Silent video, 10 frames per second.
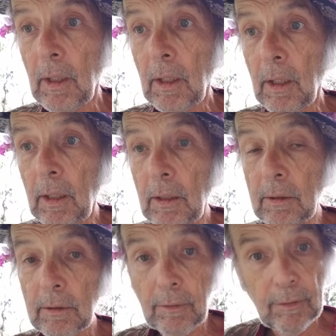
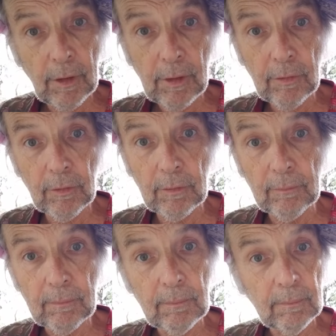Atheogen
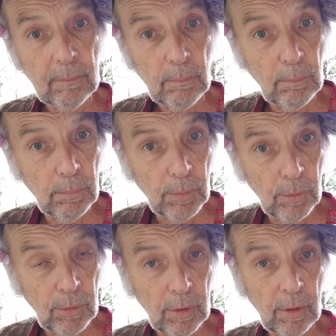
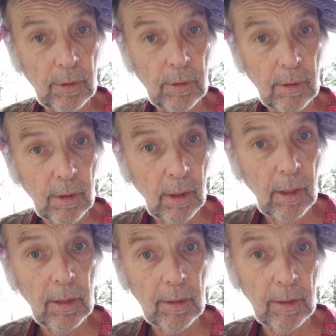Buddha
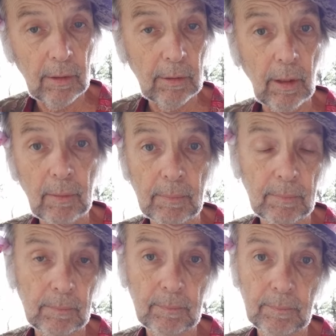Hiking Club.
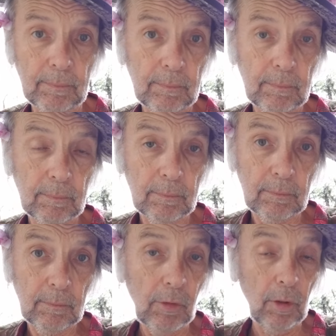
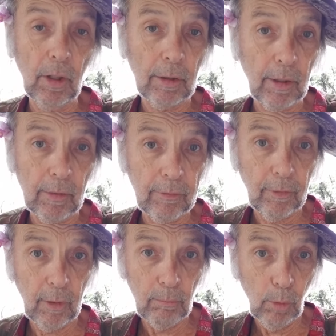You know, I can't
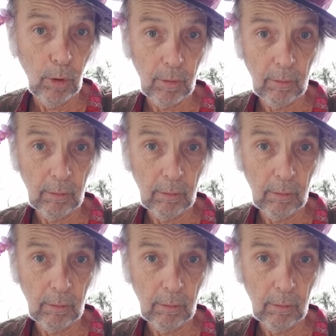say more.